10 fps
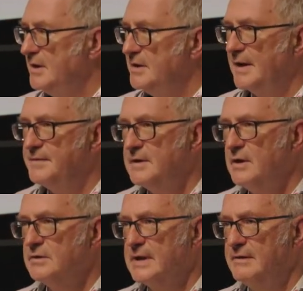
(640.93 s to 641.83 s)
you had the
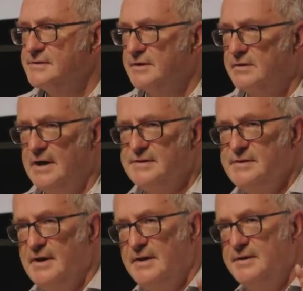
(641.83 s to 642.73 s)
local aristocrats,
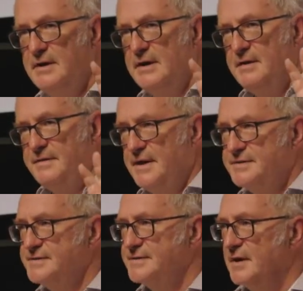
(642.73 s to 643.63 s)
you had
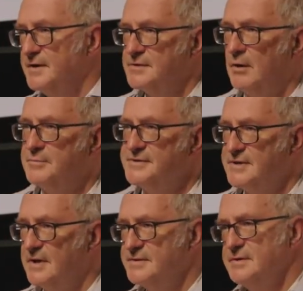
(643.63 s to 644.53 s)
theatre stars, opera
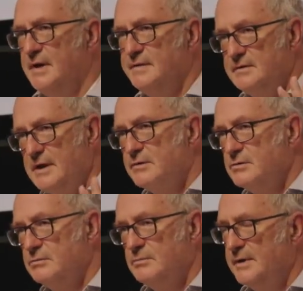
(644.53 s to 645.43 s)
stars, you had the
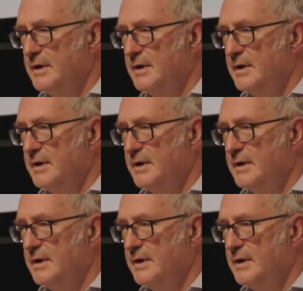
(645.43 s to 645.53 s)
local,